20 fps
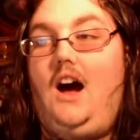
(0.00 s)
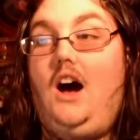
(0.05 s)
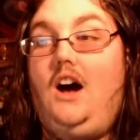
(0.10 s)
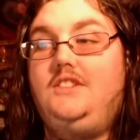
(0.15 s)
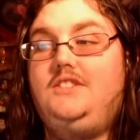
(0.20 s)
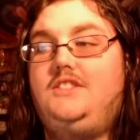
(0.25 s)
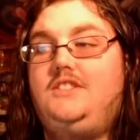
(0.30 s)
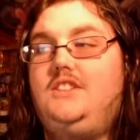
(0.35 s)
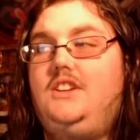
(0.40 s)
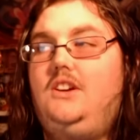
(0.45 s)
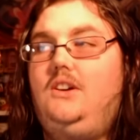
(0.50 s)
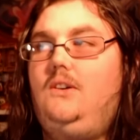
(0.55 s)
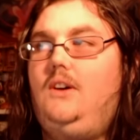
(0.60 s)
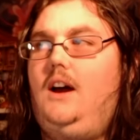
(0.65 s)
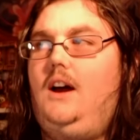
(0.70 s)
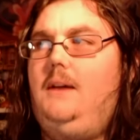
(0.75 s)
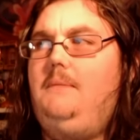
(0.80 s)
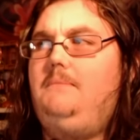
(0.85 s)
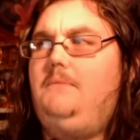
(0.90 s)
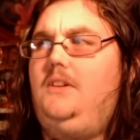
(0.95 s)
Also,
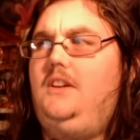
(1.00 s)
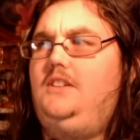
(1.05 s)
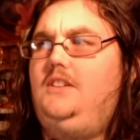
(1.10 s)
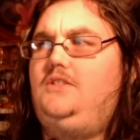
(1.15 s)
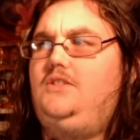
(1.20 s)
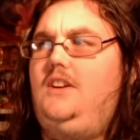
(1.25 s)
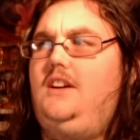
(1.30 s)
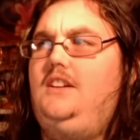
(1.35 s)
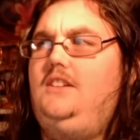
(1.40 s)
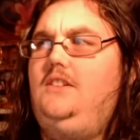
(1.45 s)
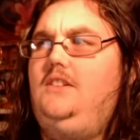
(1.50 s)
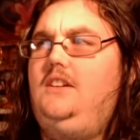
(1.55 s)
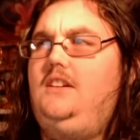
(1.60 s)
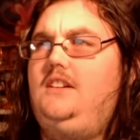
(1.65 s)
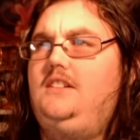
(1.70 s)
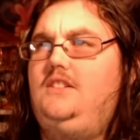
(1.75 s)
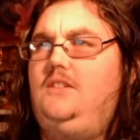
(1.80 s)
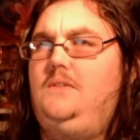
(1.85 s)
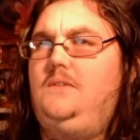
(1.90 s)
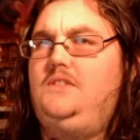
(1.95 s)
I'm going to try to do it
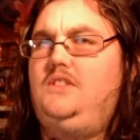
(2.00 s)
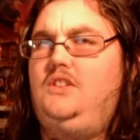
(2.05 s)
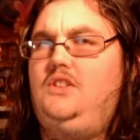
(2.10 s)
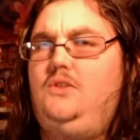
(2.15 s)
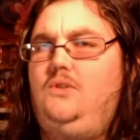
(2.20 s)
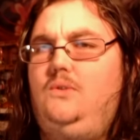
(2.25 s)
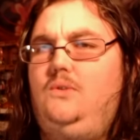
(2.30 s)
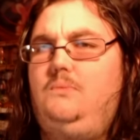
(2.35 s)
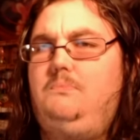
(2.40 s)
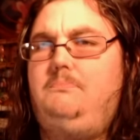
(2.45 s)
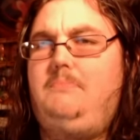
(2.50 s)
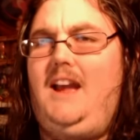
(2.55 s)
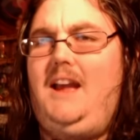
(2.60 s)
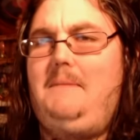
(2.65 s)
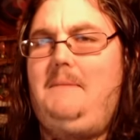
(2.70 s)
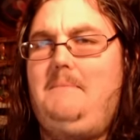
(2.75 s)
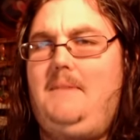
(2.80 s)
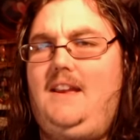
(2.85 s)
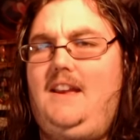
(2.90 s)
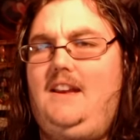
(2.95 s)
because there was a new
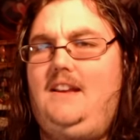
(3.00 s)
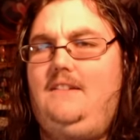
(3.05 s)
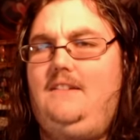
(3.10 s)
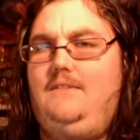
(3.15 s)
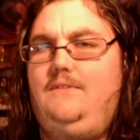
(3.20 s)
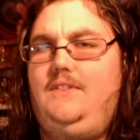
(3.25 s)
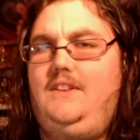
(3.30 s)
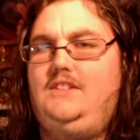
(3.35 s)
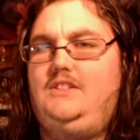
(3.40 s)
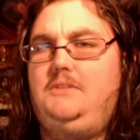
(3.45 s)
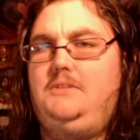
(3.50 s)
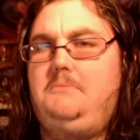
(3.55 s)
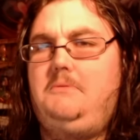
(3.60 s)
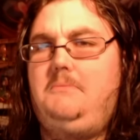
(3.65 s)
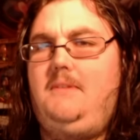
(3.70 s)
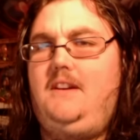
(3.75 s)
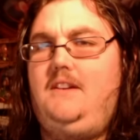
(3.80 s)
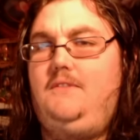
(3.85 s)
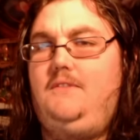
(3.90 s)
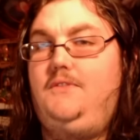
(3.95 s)
Batman v
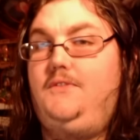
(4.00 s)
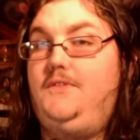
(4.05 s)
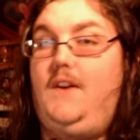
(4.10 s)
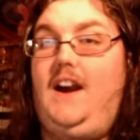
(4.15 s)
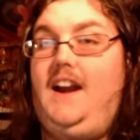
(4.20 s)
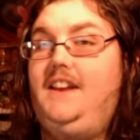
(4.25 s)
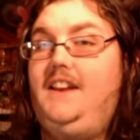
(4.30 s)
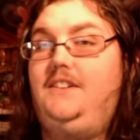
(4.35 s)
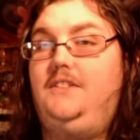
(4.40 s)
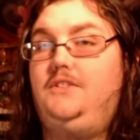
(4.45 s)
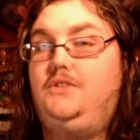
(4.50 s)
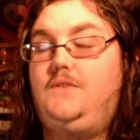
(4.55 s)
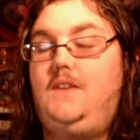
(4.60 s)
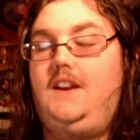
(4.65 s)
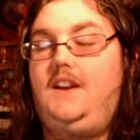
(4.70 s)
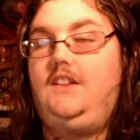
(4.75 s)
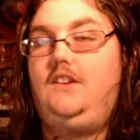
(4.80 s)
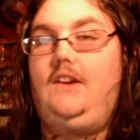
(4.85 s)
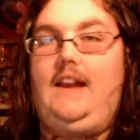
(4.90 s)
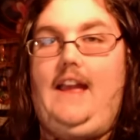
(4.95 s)
Superman final
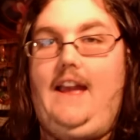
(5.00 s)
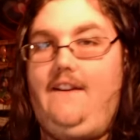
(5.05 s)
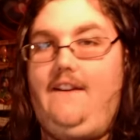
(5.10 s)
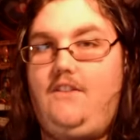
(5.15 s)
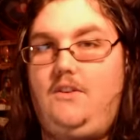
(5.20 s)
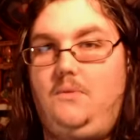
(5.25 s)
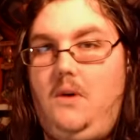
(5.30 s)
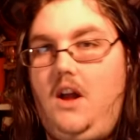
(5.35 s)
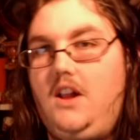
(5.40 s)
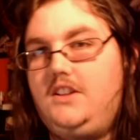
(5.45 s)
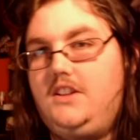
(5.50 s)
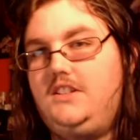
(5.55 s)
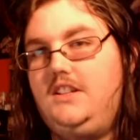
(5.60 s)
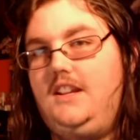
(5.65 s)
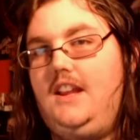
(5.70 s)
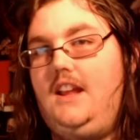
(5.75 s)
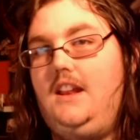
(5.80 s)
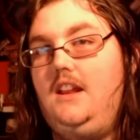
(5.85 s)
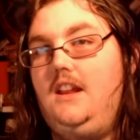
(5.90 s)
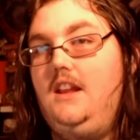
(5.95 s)
trailer. I haven't watched it
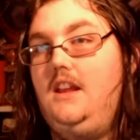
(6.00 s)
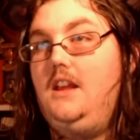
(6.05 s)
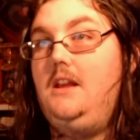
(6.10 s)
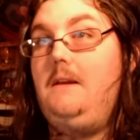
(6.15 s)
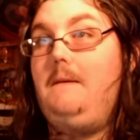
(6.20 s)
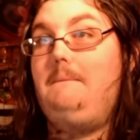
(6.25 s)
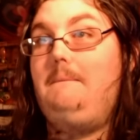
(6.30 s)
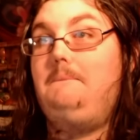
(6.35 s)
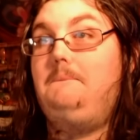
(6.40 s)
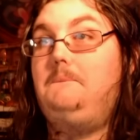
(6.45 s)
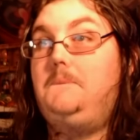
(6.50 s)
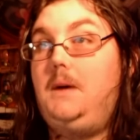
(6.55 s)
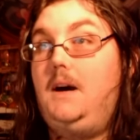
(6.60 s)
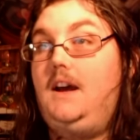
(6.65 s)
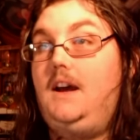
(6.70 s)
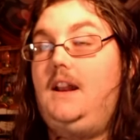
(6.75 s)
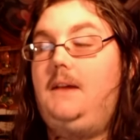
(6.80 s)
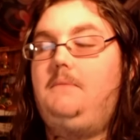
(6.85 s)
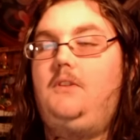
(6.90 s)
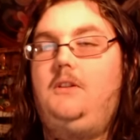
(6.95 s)
yet,
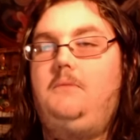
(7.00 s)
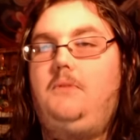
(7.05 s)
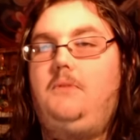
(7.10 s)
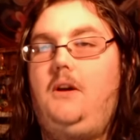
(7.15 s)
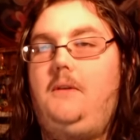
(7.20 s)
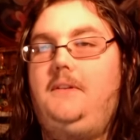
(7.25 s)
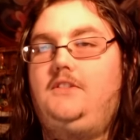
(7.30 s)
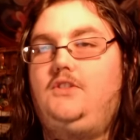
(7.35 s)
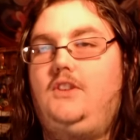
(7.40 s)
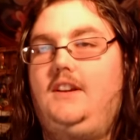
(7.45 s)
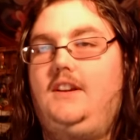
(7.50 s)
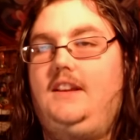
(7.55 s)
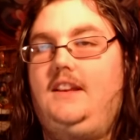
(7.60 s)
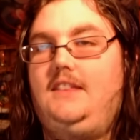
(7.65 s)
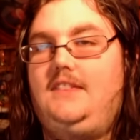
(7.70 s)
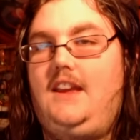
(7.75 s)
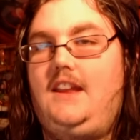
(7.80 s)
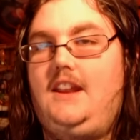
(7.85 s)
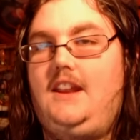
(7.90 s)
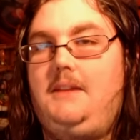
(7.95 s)
but I'm going to probably try to
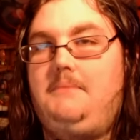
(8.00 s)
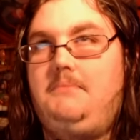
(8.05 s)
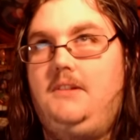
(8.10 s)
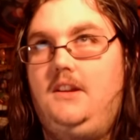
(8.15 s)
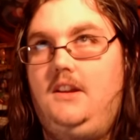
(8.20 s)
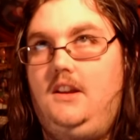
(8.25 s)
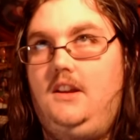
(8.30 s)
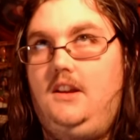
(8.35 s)
get that up